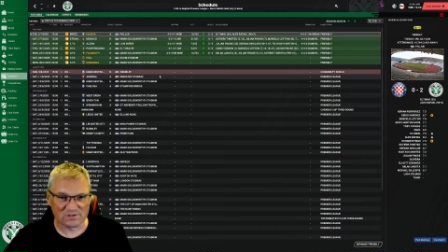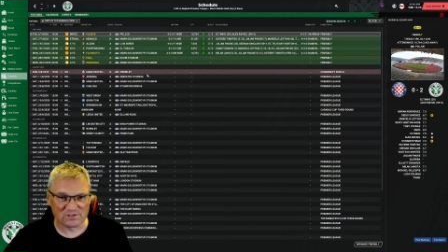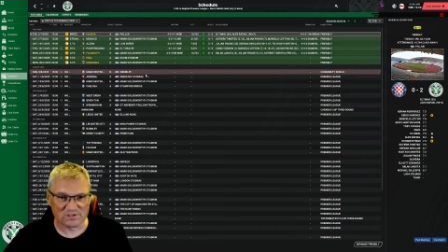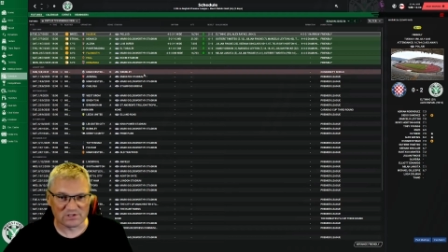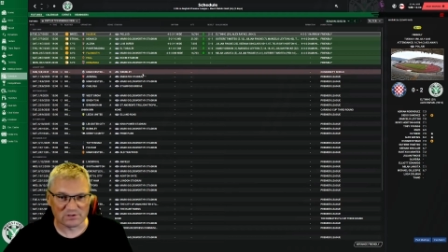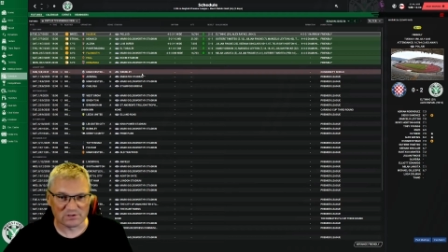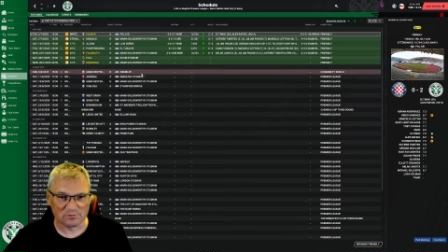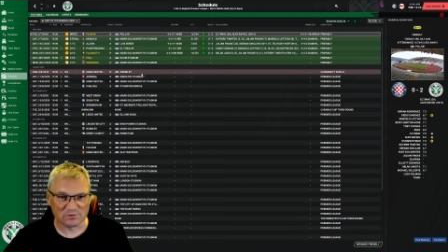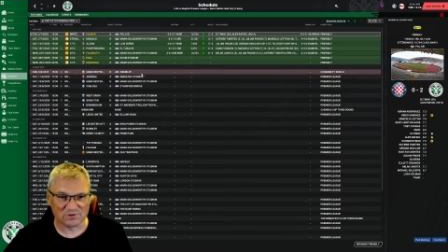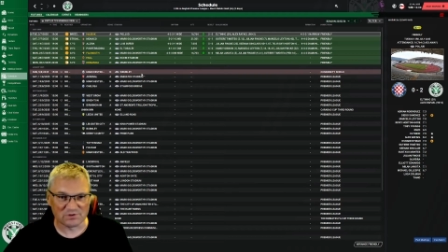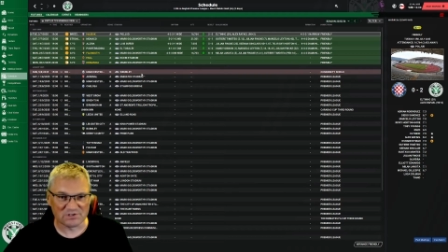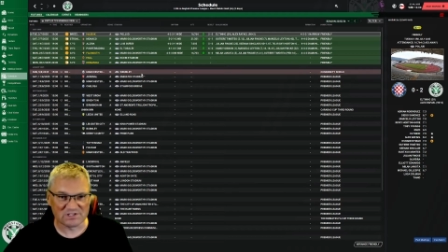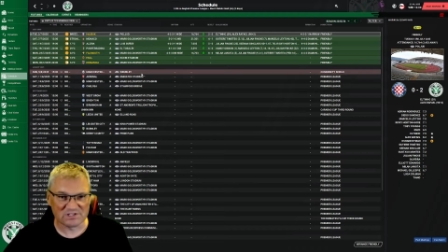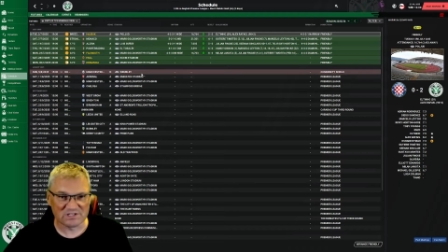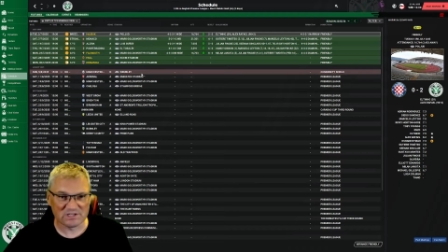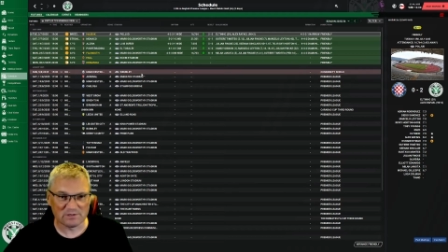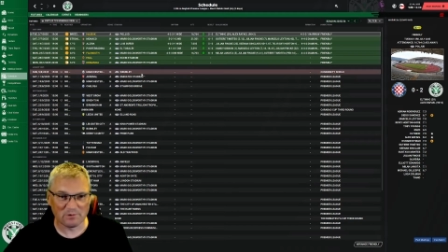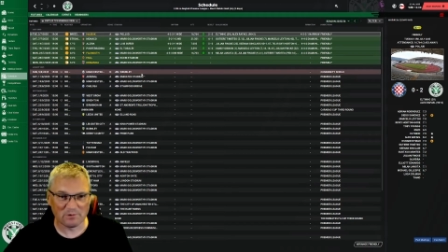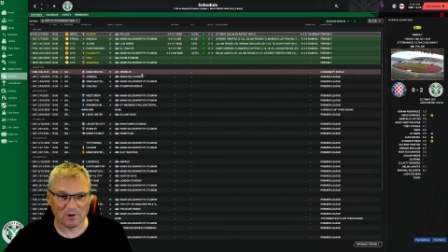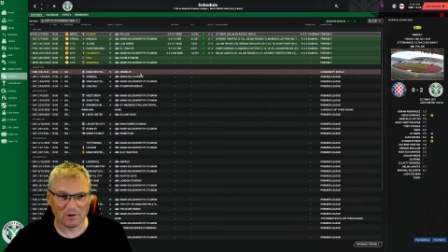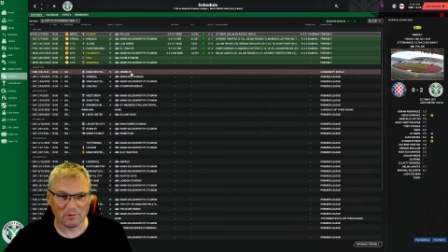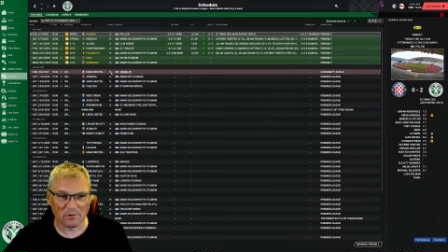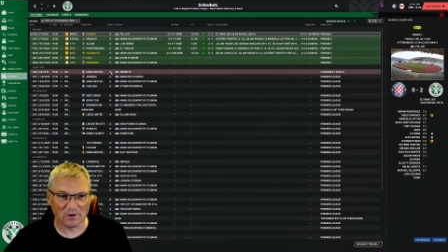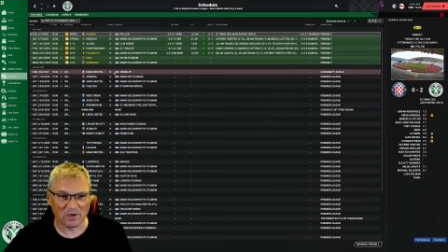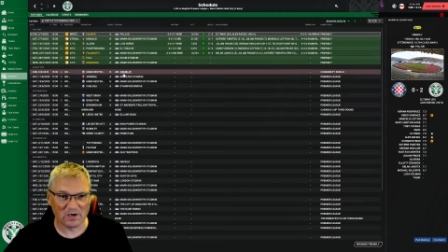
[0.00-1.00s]
So we'll
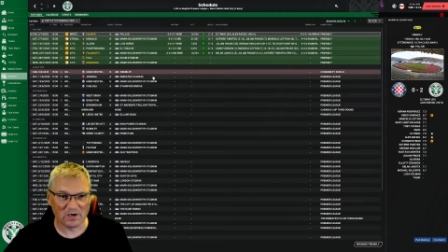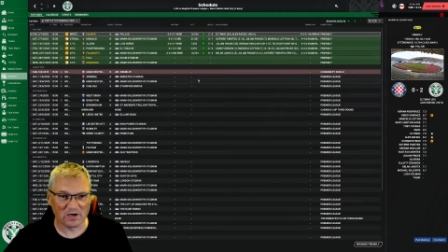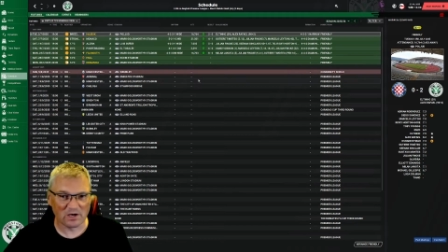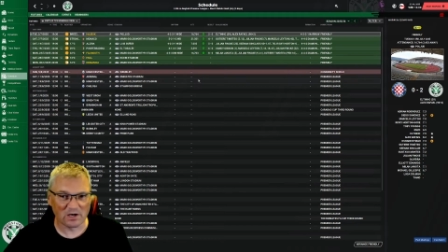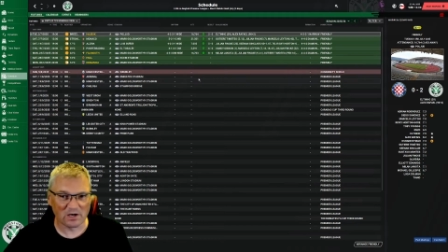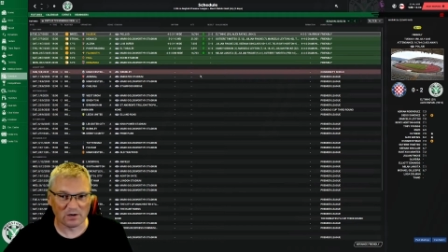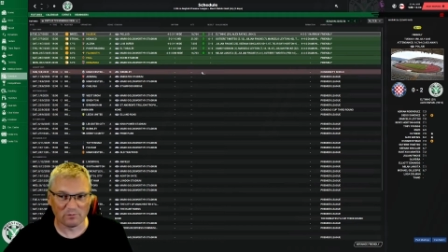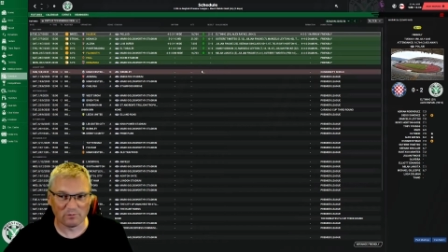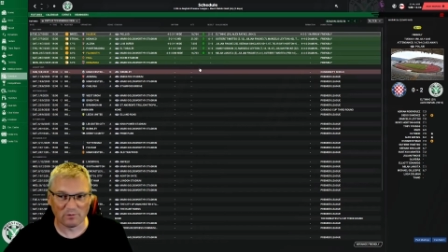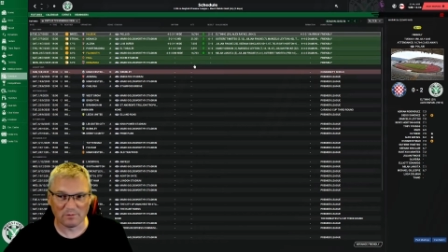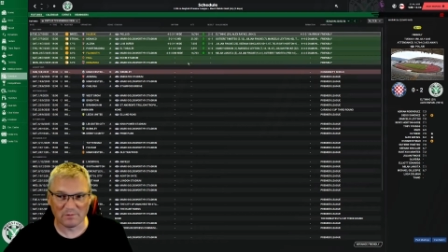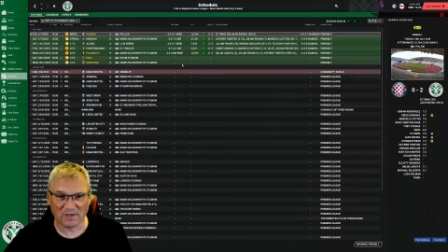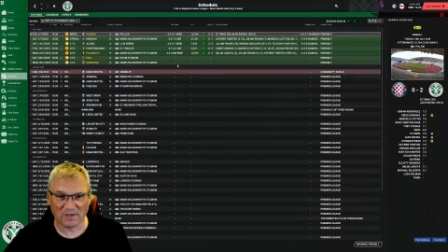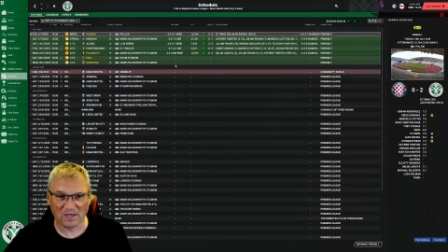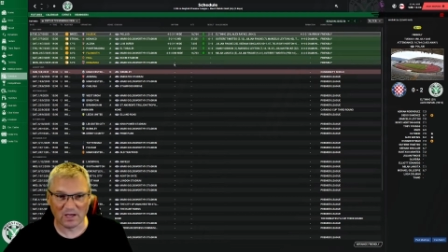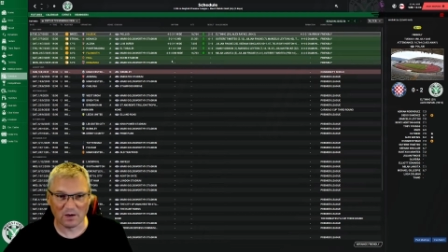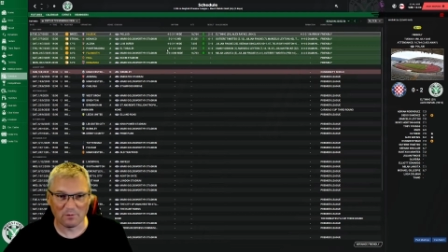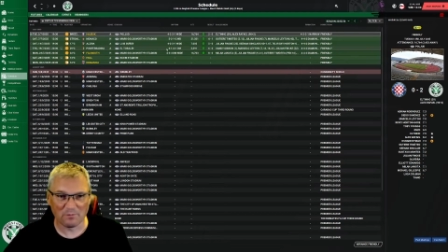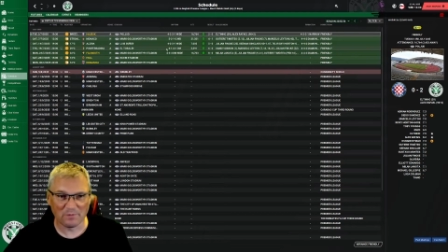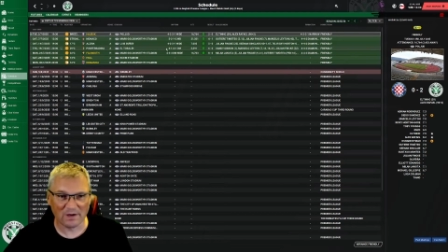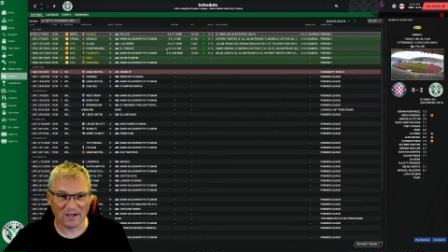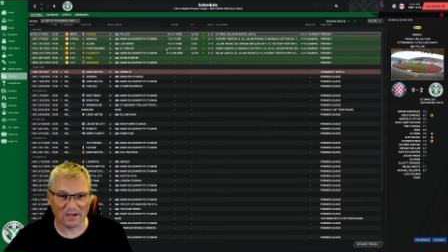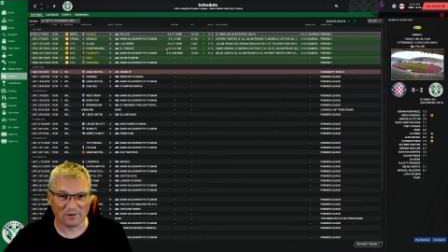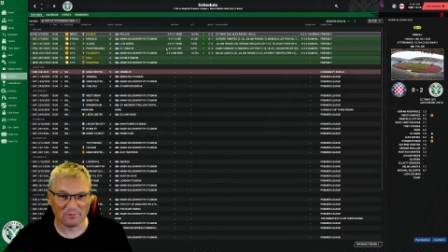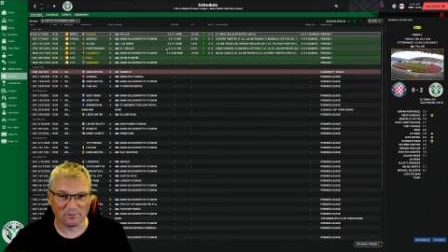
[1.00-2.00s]
see where we are when we
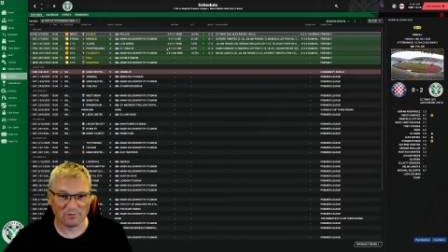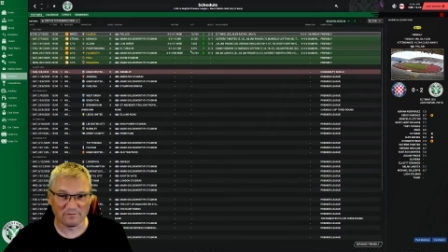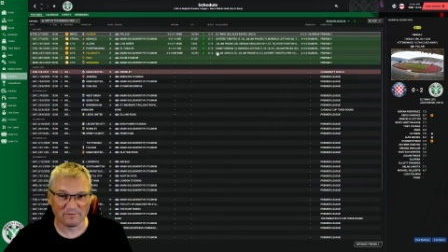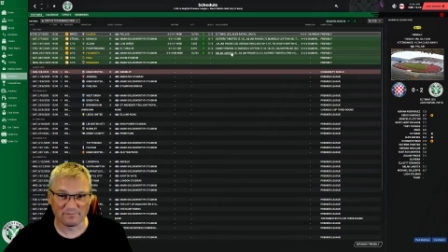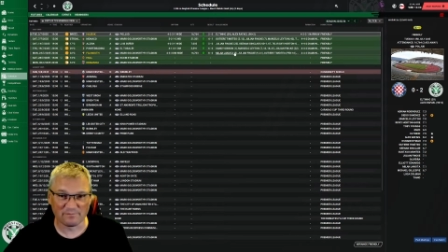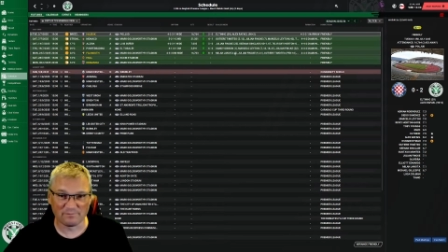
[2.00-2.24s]
come back.